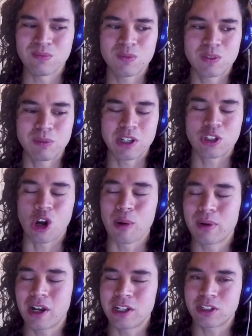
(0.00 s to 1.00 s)
Some nice
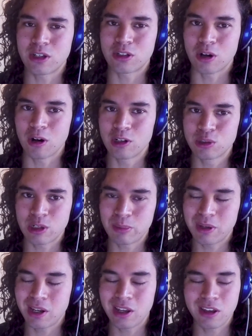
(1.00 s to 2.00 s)
harmonized guitars at the
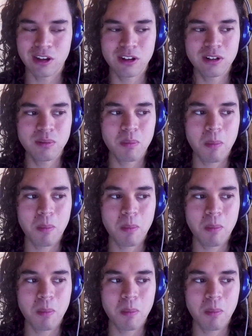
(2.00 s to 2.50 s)
beginning here.